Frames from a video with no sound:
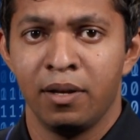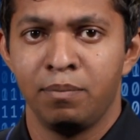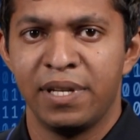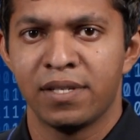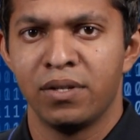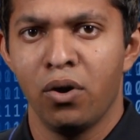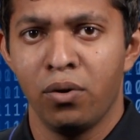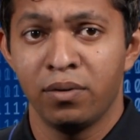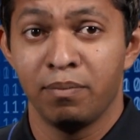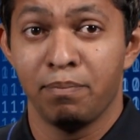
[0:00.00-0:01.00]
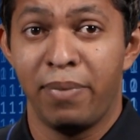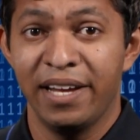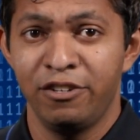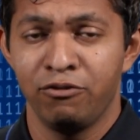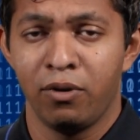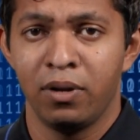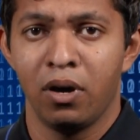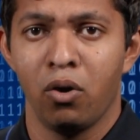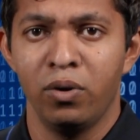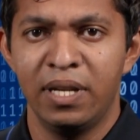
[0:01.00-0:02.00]
Please note, by default,
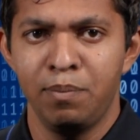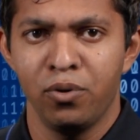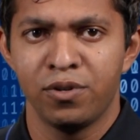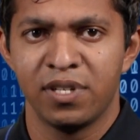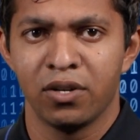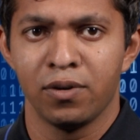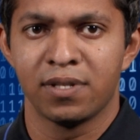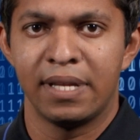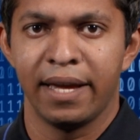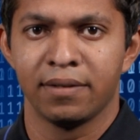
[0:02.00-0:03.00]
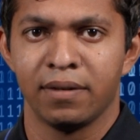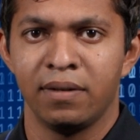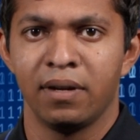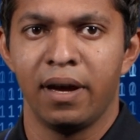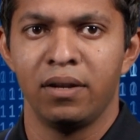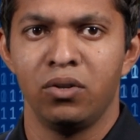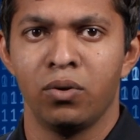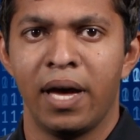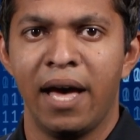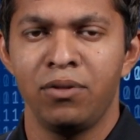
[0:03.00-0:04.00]
only port 0 is selected and you
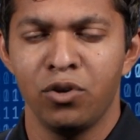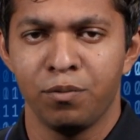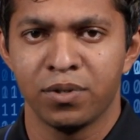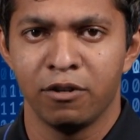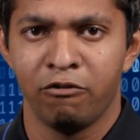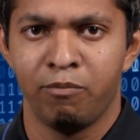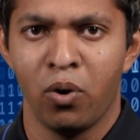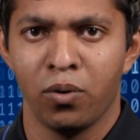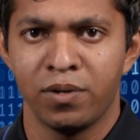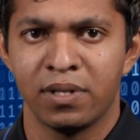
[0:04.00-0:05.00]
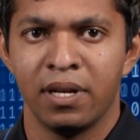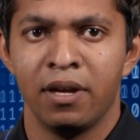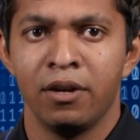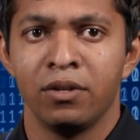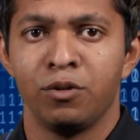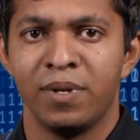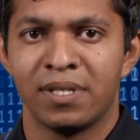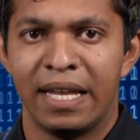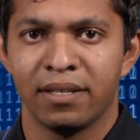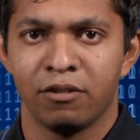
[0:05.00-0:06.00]
have the option of ports to be
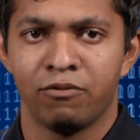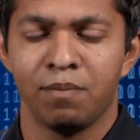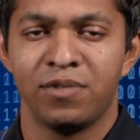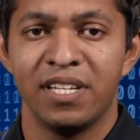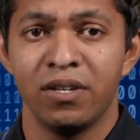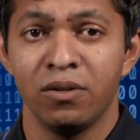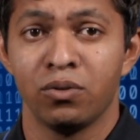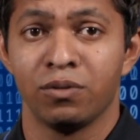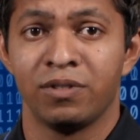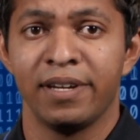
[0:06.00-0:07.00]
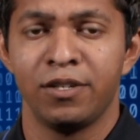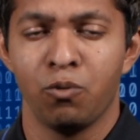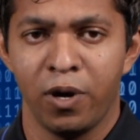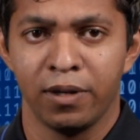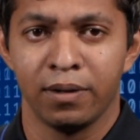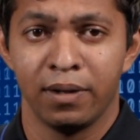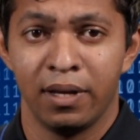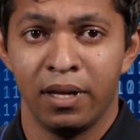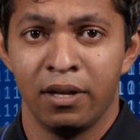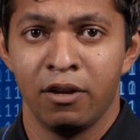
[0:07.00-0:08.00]
selected from 0 to 31.
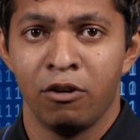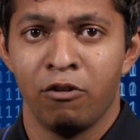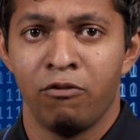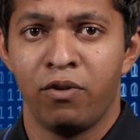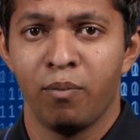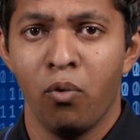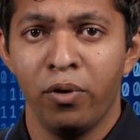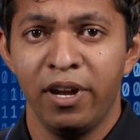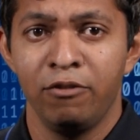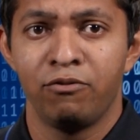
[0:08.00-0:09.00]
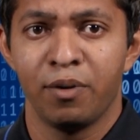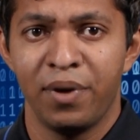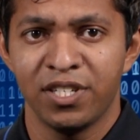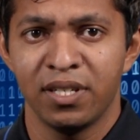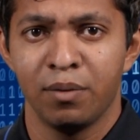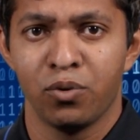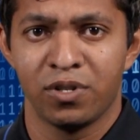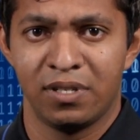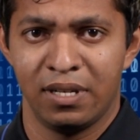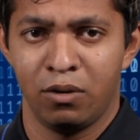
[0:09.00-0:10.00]
For more information about
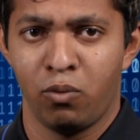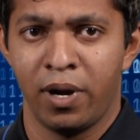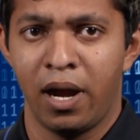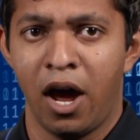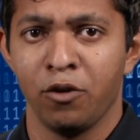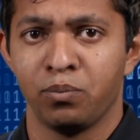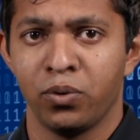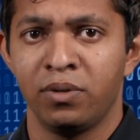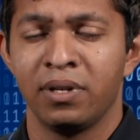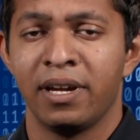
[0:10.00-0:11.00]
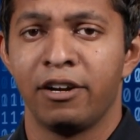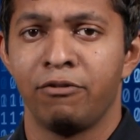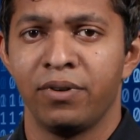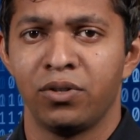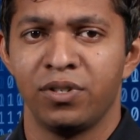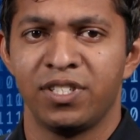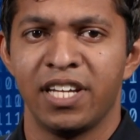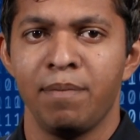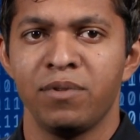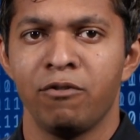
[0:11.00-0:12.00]
serial wire output, refer to the
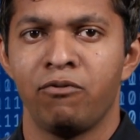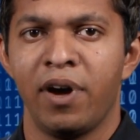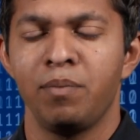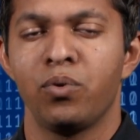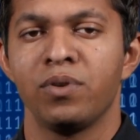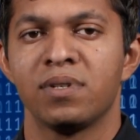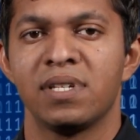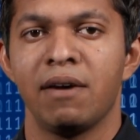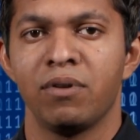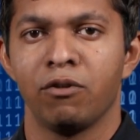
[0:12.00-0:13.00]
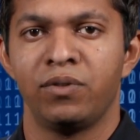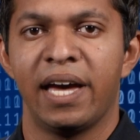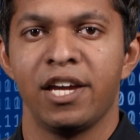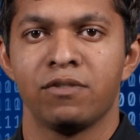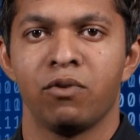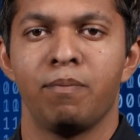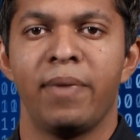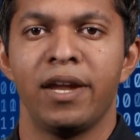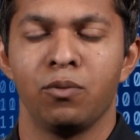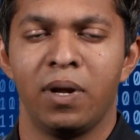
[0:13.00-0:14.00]
chapter 5.7 of the ICE4
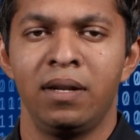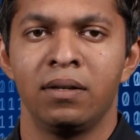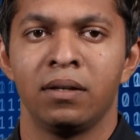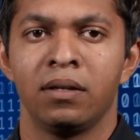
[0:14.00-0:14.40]
manual.